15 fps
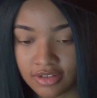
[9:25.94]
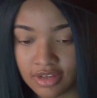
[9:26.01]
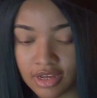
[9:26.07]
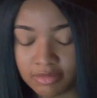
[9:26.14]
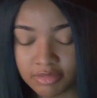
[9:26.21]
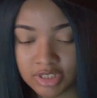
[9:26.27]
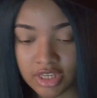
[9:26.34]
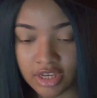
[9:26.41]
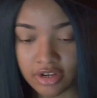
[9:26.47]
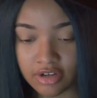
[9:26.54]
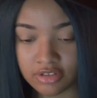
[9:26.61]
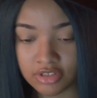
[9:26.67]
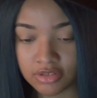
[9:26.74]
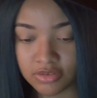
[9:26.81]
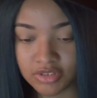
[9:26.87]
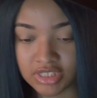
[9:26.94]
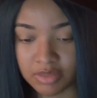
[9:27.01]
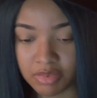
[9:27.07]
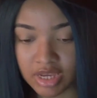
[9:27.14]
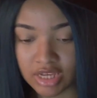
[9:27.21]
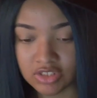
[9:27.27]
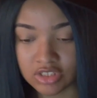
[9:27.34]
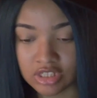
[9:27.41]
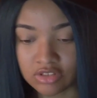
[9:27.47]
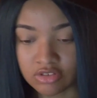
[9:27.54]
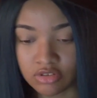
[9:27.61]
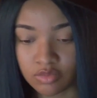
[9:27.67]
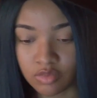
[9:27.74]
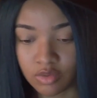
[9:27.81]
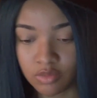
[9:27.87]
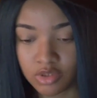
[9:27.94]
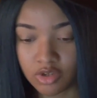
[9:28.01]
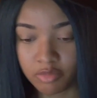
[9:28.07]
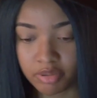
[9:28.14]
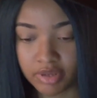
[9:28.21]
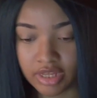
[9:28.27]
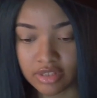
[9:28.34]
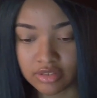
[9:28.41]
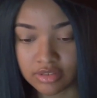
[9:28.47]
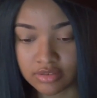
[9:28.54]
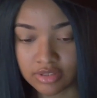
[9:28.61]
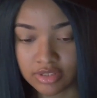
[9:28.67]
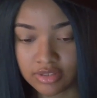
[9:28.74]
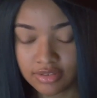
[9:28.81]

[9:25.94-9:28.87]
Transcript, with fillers: I'm scared, too, because a man just enters the room with no pants on.